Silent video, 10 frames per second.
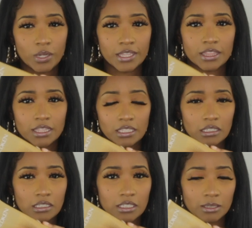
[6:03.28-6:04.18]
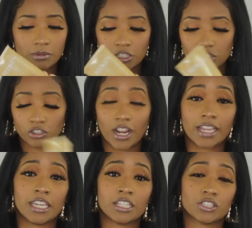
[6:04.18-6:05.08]
with the deep conditioner.
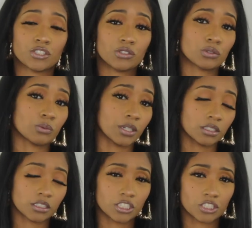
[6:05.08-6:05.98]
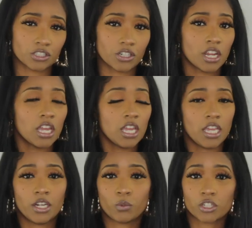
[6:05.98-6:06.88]
I can just use the regular conditioner
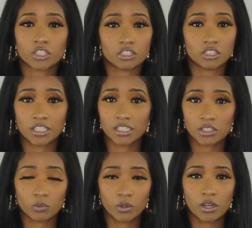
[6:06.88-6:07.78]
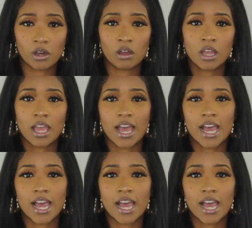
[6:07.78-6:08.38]
and it works just as well.